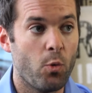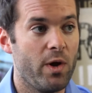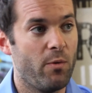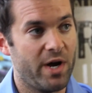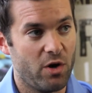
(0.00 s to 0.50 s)

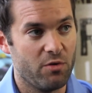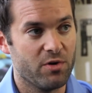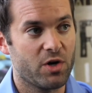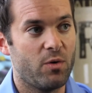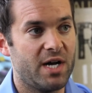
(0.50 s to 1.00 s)
We went
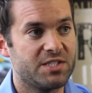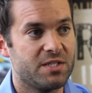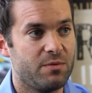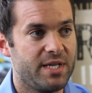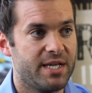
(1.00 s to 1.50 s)
over a
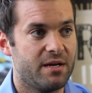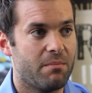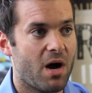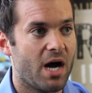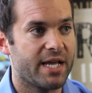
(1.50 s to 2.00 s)
question, we did
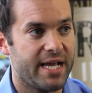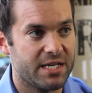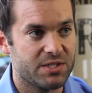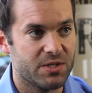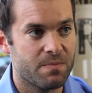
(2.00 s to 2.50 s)
a mock
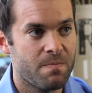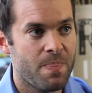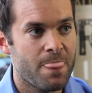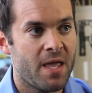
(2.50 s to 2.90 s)
answer,